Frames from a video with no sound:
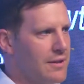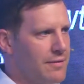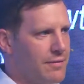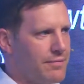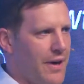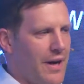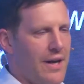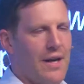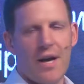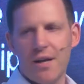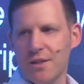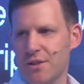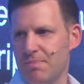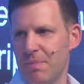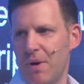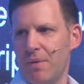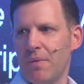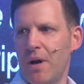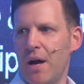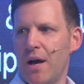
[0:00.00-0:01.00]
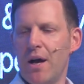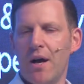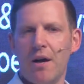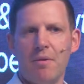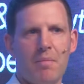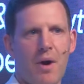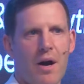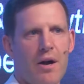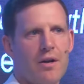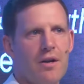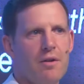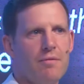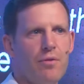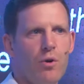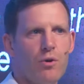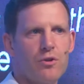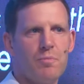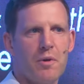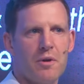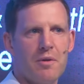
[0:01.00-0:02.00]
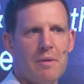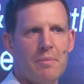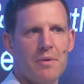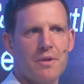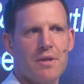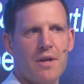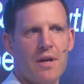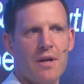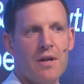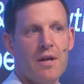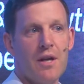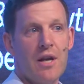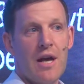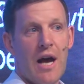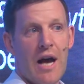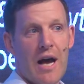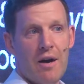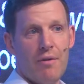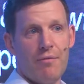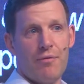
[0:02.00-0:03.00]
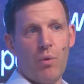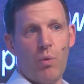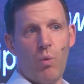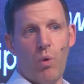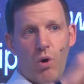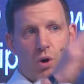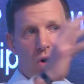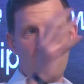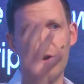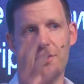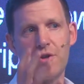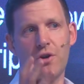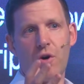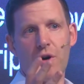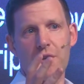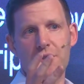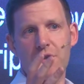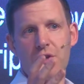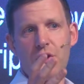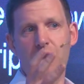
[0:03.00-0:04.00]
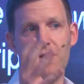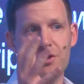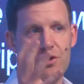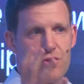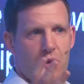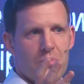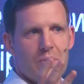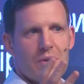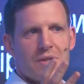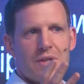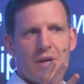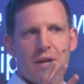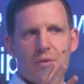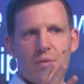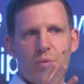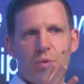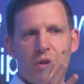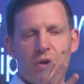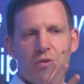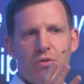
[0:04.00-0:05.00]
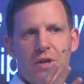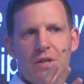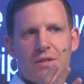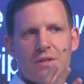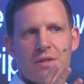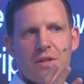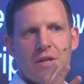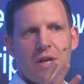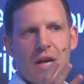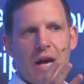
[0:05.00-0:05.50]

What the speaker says: finance, marketing folks, but able to have the world at your oyster now to some extent, within reason,